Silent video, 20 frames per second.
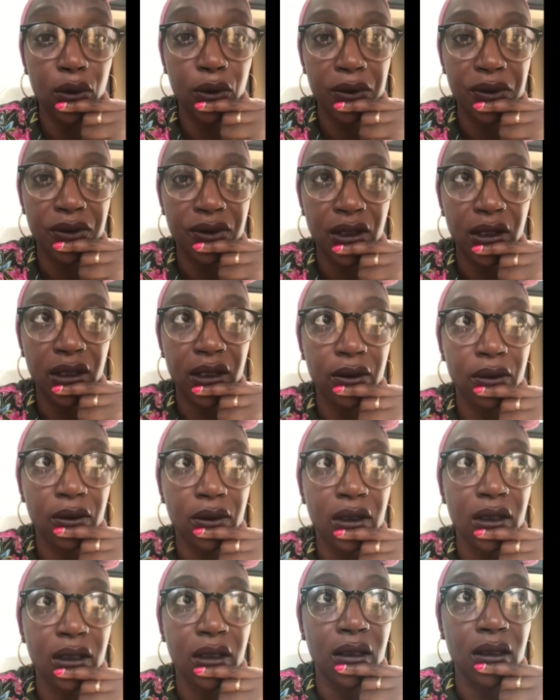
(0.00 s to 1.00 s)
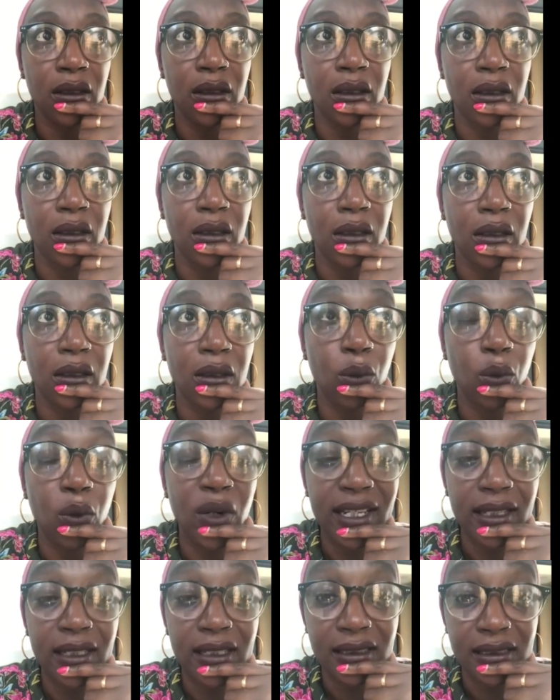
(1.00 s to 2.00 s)
also
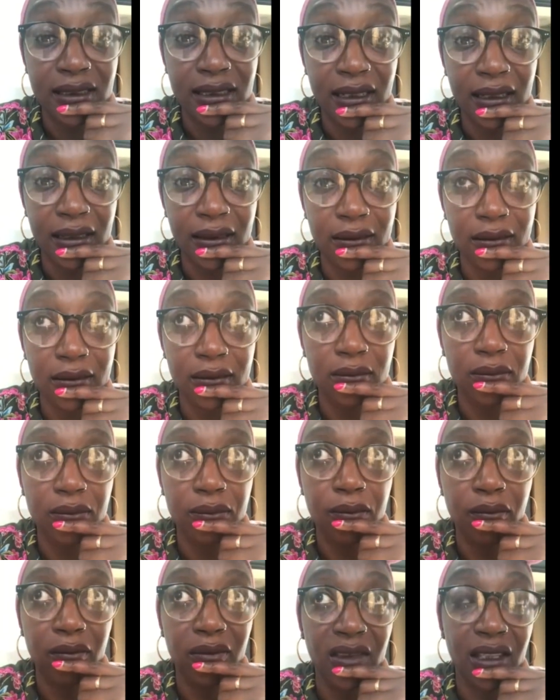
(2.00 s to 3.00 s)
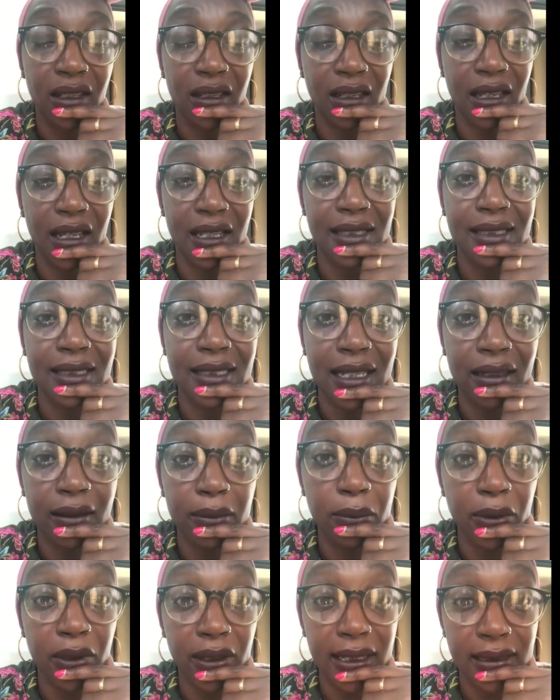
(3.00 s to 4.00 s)
witnessing and
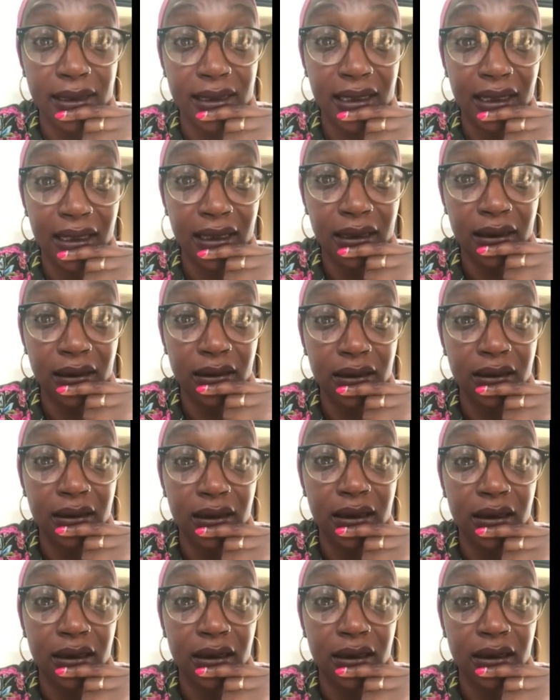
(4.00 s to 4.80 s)
celebrating